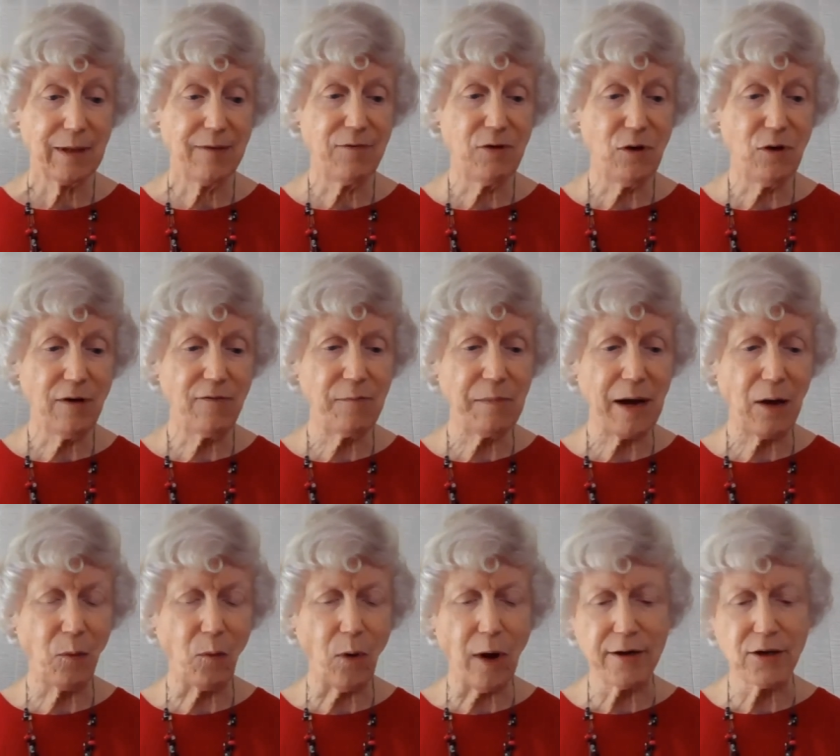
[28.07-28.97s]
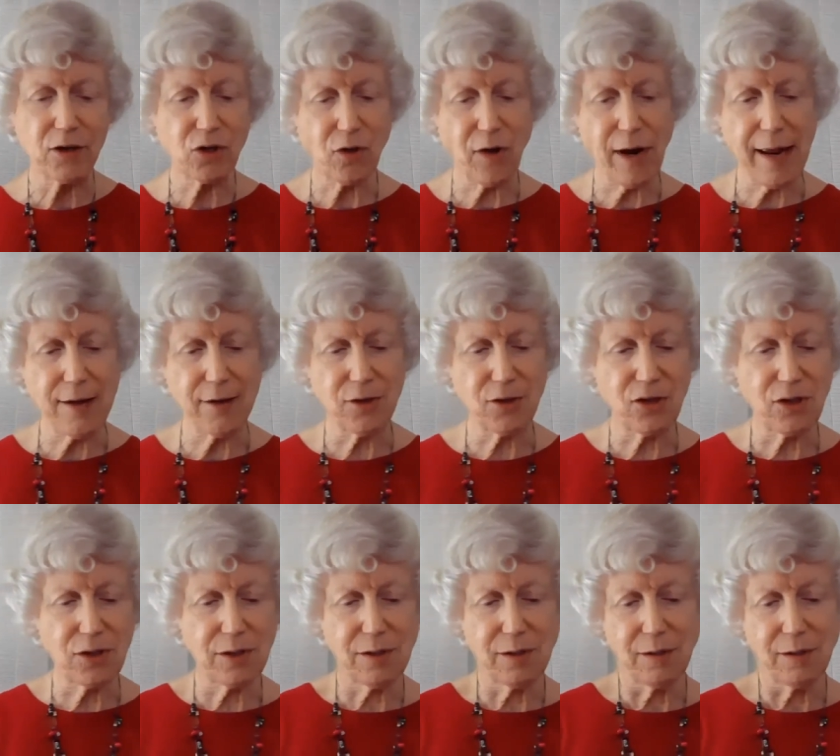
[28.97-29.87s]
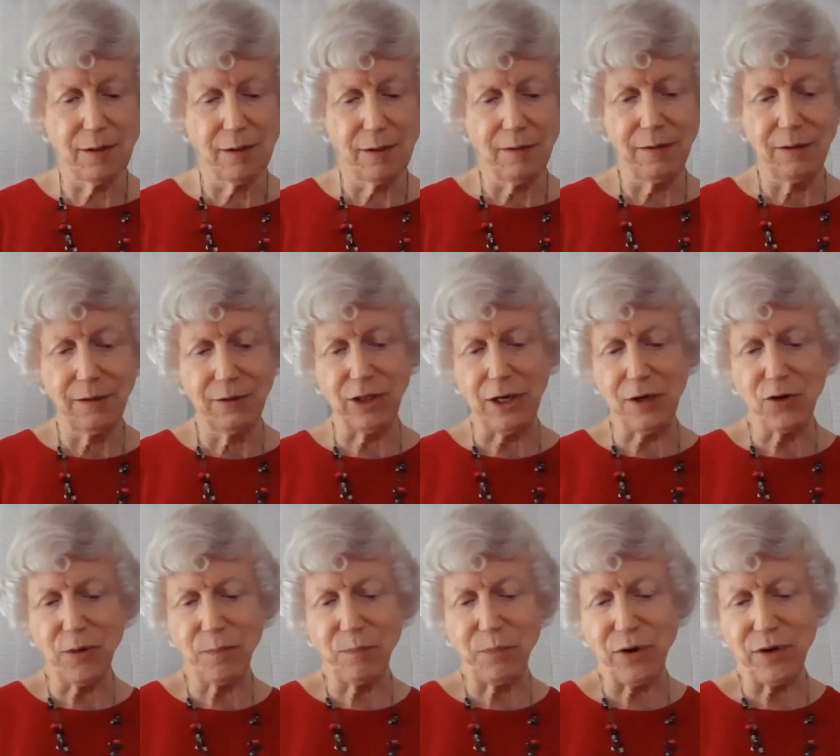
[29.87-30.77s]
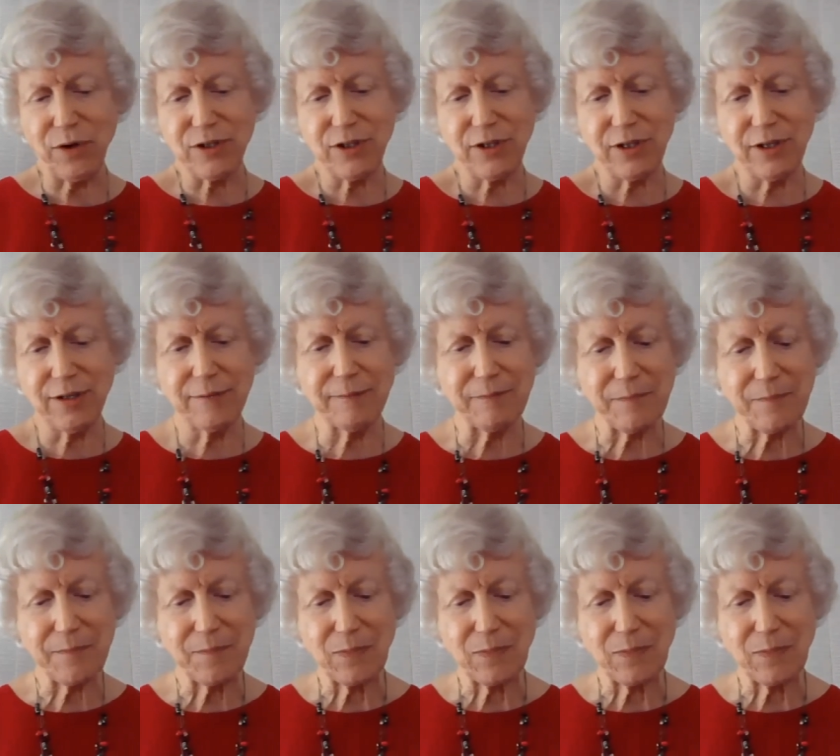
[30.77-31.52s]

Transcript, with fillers: If you have met one trans gendered person,